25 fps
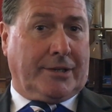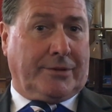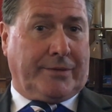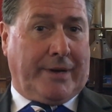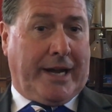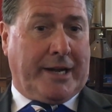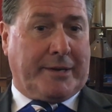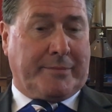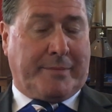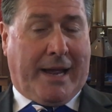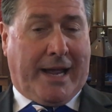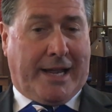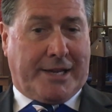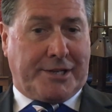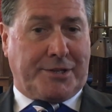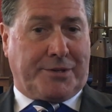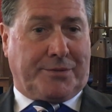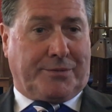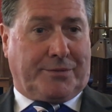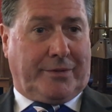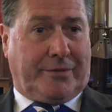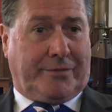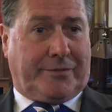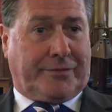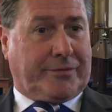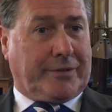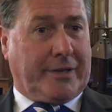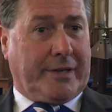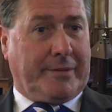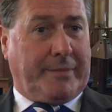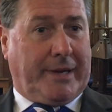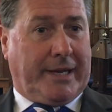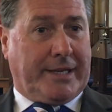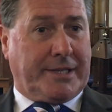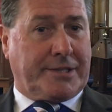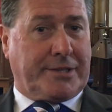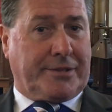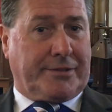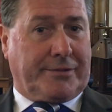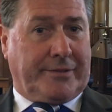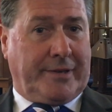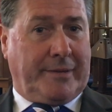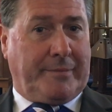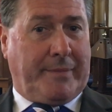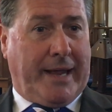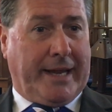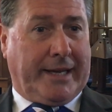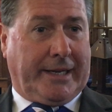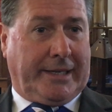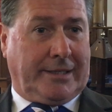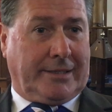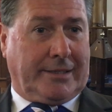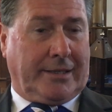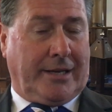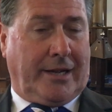Grand Master of Freemasonry back in